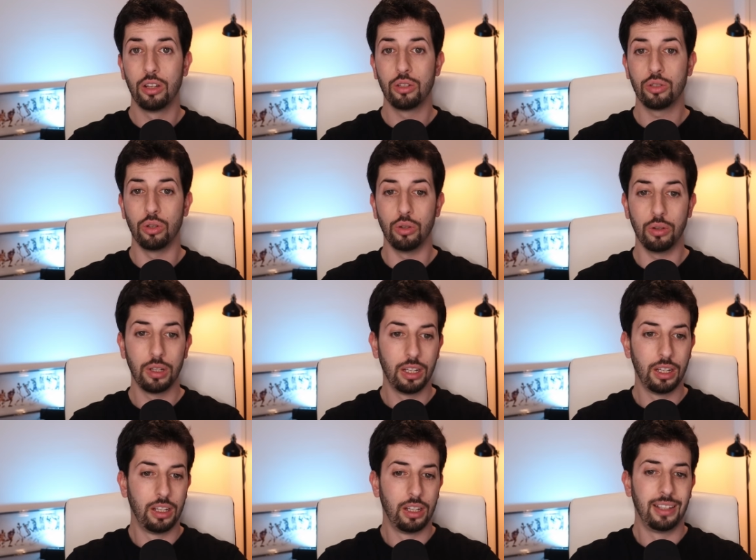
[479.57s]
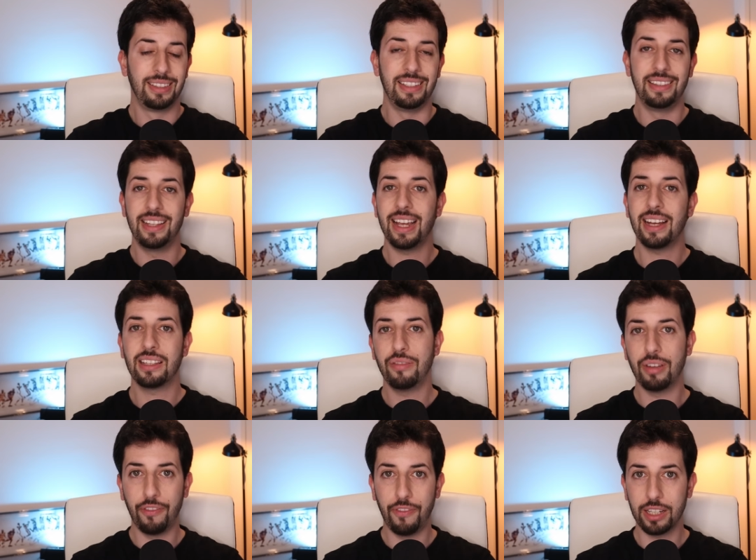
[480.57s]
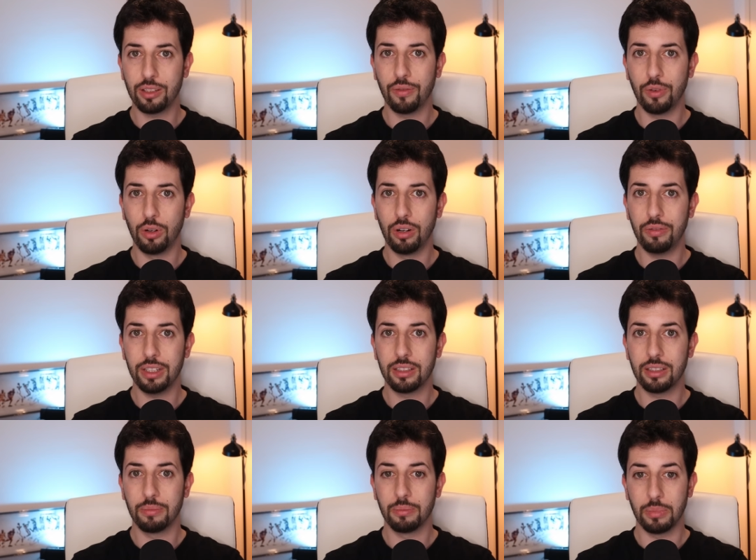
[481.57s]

So the negative effects of all of it,